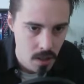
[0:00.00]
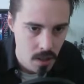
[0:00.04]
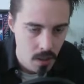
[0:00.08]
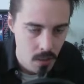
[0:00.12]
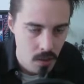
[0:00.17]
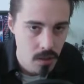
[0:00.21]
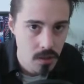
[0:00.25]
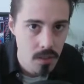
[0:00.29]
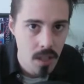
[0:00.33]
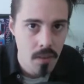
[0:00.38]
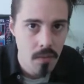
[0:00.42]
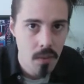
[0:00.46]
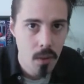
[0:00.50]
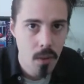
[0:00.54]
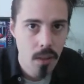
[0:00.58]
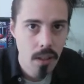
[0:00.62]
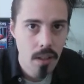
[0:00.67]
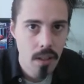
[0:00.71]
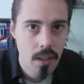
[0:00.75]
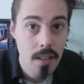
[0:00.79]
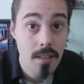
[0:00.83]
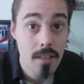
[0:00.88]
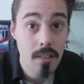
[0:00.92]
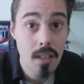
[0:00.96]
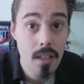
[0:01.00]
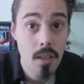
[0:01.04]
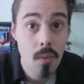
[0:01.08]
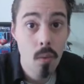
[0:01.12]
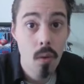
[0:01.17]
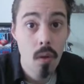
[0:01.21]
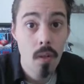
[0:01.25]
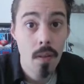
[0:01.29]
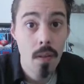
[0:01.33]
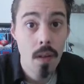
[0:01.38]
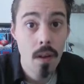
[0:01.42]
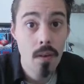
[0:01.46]
We're just going to have a quick look and see
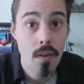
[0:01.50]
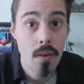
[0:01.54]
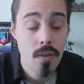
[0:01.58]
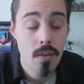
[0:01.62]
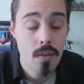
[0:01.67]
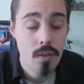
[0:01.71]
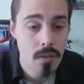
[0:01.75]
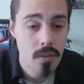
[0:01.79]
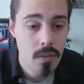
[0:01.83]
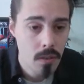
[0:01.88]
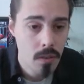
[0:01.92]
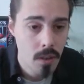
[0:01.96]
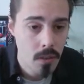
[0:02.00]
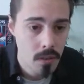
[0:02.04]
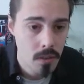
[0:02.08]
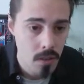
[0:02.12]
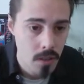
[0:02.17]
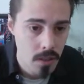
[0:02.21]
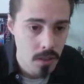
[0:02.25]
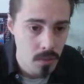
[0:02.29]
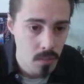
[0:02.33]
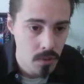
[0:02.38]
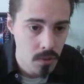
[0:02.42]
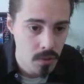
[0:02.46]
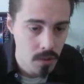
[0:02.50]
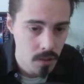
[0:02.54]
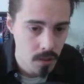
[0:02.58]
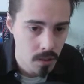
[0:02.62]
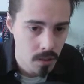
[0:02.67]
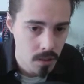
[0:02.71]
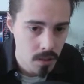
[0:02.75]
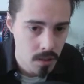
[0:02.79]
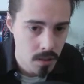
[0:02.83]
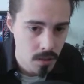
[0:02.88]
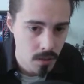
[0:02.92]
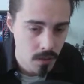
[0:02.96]
what those items are
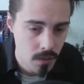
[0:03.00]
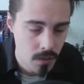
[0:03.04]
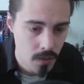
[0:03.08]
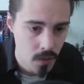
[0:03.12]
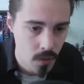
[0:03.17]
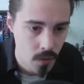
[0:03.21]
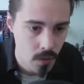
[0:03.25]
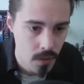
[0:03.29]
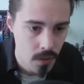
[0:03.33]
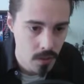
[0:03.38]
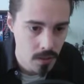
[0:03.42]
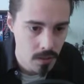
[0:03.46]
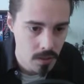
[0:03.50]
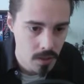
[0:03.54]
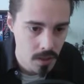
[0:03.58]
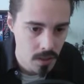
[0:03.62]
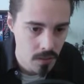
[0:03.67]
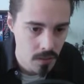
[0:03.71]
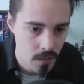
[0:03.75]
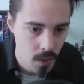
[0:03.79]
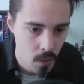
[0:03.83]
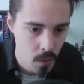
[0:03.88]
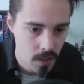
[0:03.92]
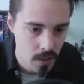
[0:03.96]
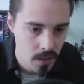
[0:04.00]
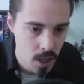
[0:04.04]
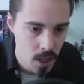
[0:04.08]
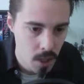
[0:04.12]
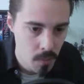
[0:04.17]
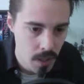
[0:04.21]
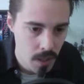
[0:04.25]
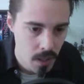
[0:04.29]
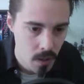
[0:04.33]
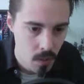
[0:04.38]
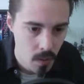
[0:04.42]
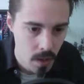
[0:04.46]
going to do for us. See if they're worth
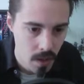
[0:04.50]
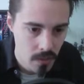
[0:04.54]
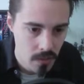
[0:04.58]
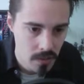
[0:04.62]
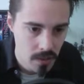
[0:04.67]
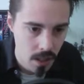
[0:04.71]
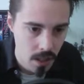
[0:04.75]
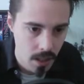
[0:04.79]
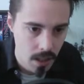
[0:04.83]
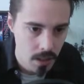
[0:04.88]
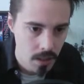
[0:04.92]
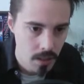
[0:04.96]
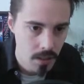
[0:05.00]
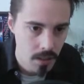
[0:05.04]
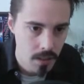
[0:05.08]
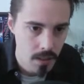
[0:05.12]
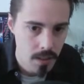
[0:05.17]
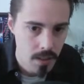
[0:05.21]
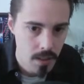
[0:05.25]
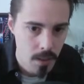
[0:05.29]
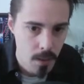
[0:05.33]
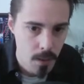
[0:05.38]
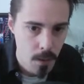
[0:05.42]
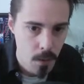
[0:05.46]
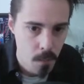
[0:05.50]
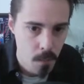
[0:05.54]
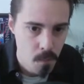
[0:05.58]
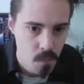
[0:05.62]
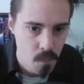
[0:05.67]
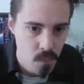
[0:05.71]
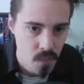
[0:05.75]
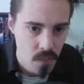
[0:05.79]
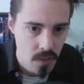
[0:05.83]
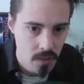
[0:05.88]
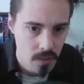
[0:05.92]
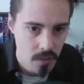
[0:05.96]
keeping or worth selling.
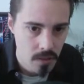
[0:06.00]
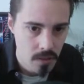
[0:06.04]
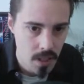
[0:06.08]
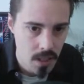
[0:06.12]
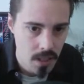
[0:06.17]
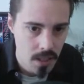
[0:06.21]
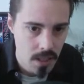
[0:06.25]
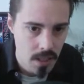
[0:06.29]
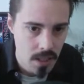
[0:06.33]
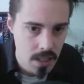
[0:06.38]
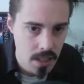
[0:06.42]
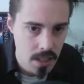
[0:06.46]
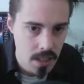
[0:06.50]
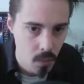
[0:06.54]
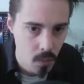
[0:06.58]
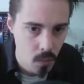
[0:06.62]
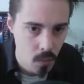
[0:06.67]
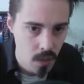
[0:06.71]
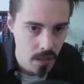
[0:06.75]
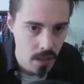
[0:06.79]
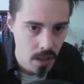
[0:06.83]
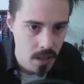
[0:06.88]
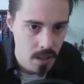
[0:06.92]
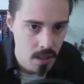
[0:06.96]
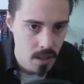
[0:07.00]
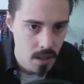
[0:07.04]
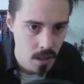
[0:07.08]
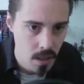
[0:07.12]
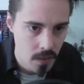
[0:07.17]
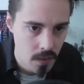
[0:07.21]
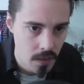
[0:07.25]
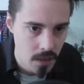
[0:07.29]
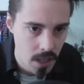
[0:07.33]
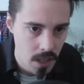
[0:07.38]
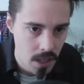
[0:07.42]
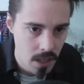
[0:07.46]
So Sandy with
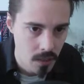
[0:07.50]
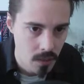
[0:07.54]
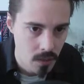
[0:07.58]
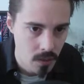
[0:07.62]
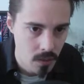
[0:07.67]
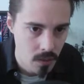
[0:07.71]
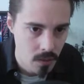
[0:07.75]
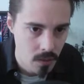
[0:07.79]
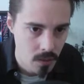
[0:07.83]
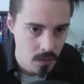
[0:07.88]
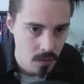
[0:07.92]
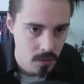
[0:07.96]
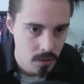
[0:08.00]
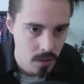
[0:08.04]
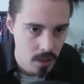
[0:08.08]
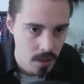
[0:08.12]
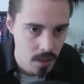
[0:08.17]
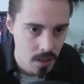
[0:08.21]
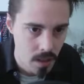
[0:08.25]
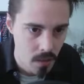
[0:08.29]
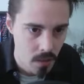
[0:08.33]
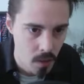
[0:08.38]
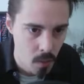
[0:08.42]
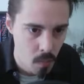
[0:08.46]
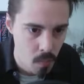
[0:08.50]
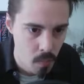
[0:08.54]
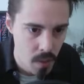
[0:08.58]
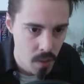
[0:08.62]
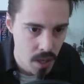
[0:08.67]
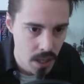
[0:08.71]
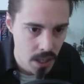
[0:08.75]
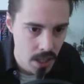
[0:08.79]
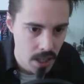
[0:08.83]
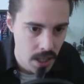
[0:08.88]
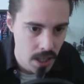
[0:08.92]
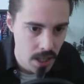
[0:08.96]
another tackle, another
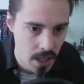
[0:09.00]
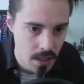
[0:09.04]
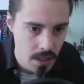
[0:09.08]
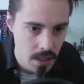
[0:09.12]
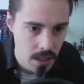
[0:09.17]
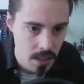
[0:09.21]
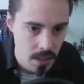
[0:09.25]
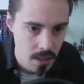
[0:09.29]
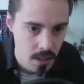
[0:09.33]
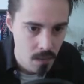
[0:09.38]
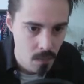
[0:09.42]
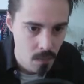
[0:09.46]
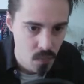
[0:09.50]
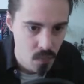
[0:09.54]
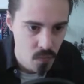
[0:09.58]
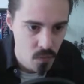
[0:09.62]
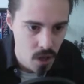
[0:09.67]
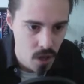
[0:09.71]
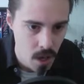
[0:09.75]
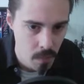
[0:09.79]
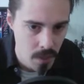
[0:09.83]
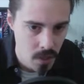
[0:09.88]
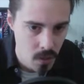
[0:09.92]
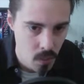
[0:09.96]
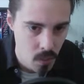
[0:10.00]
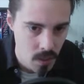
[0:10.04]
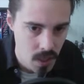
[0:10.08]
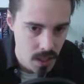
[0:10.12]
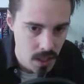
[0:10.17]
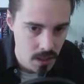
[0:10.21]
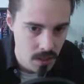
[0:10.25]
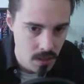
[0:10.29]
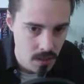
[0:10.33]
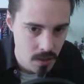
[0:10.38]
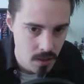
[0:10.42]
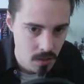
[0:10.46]
big hit. Trapinch once
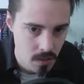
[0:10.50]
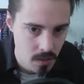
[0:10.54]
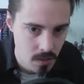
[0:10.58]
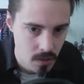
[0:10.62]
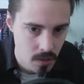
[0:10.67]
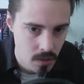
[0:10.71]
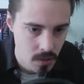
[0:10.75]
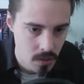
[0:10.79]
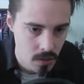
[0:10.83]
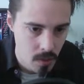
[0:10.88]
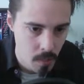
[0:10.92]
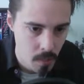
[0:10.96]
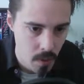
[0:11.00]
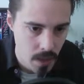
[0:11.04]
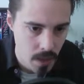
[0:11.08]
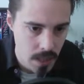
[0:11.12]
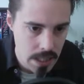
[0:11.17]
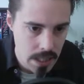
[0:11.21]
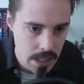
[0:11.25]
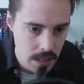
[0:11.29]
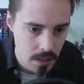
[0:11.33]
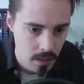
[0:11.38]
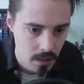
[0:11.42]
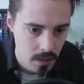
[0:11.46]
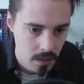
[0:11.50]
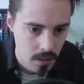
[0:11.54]
again uses a bite.